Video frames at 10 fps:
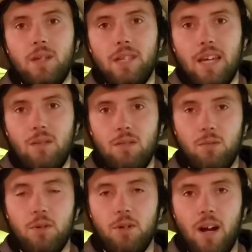they'll get you
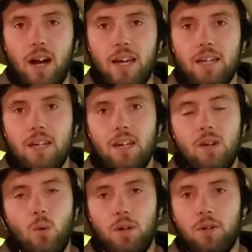through your hike
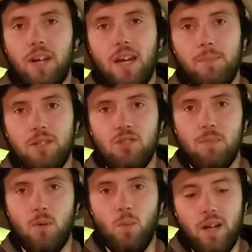or your camping
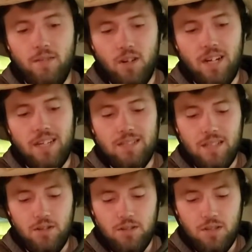trip or whatever it is
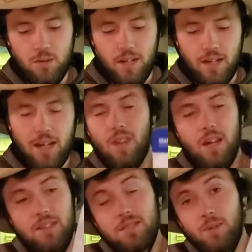that you're doing.
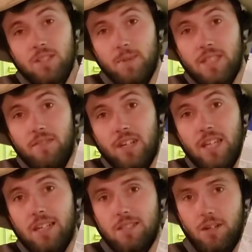This one
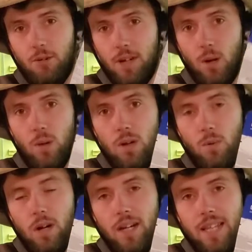specifically is the granola
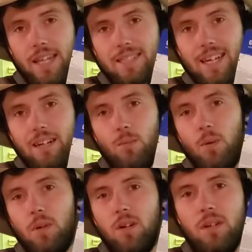one, and that's kind of what
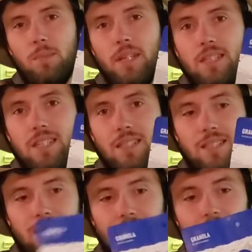we're going to be
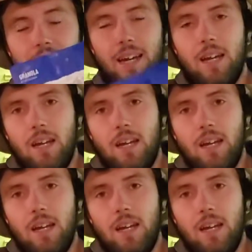discussing today.